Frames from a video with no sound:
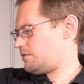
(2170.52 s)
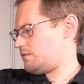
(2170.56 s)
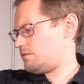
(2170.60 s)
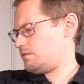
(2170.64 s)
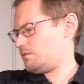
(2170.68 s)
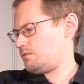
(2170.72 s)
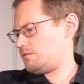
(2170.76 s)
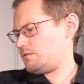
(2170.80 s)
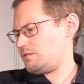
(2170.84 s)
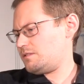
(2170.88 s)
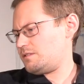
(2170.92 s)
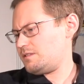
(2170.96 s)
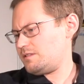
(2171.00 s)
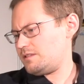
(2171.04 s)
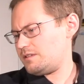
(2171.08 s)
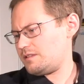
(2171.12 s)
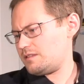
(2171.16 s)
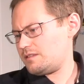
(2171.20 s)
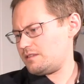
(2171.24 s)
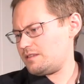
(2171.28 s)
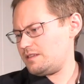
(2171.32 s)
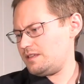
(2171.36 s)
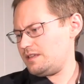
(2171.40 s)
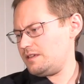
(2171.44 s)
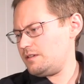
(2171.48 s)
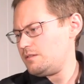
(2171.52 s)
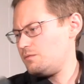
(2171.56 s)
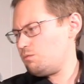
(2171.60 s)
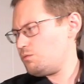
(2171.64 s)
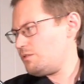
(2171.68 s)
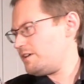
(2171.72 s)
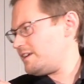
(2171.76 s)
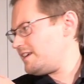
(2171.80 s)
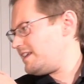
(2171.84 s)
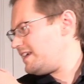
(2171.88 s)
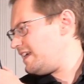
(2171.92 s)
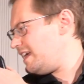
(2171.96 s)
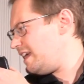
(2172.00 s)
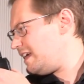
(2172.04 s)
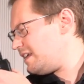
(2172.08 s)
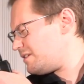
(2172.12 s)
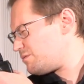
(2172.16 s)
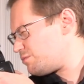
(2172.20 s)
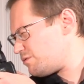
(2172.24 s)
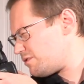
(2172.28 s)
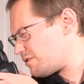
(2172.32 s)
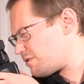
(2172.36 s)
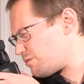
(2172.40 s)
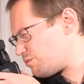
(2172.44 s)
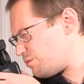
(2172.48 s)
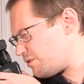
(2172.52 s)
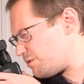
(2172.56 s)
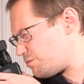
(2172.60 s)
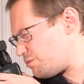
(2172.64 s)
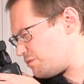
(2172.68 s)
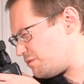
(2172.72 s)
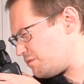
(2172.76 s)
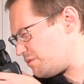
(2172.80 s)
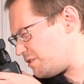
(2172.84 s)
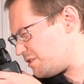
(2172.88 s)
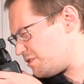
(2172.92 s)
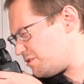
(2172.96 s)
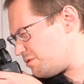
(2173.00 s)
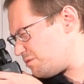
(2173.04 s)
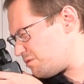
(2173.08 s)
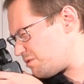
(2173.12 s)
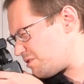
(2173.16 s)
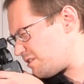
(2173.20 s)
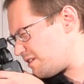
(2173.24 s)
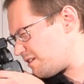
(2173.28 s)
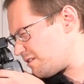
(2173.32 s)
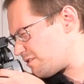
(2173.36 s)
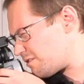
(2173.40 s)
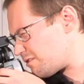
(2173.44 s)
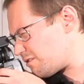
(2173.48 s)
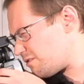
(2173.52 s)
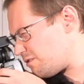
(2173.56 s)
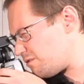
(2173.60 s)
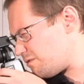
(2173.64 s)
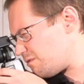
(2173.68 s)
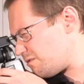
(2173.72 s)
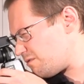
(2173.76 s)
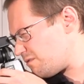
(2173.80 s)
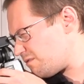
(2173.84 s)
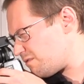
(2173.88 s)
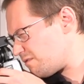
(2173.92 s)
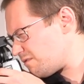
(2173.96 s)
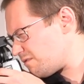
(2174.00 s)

Let's see, 1.8 was what we were using, so